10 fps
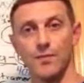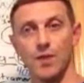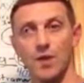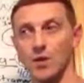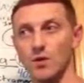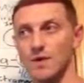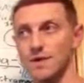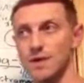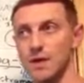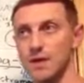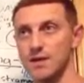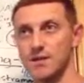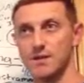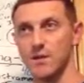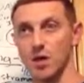
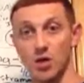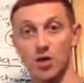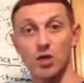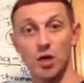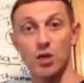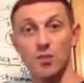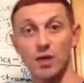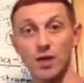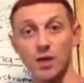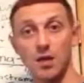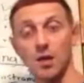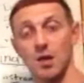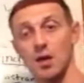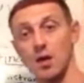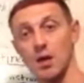is a good company,
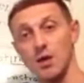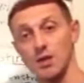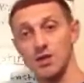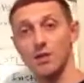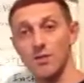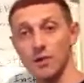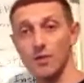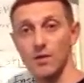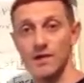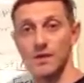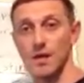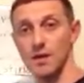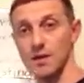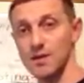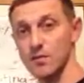it should be able to
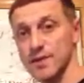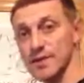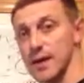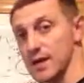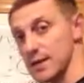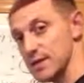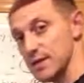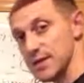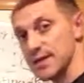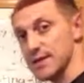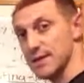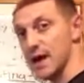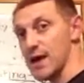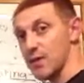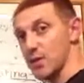withstand the test of
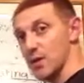time.